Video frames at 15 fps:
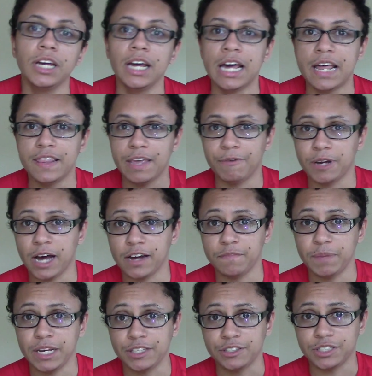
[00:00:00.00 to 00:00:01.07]
and they would kind of
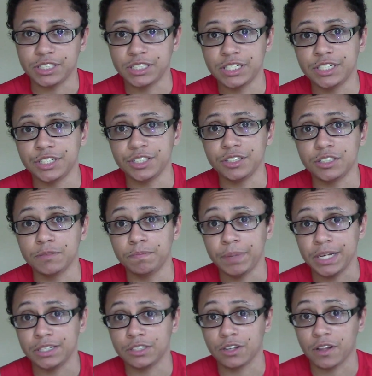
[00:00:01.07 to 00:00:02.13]
make their decisions
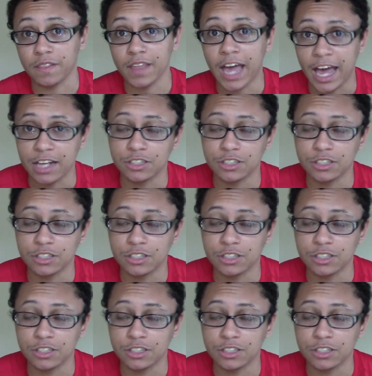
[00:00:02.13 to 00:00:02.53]
based on that.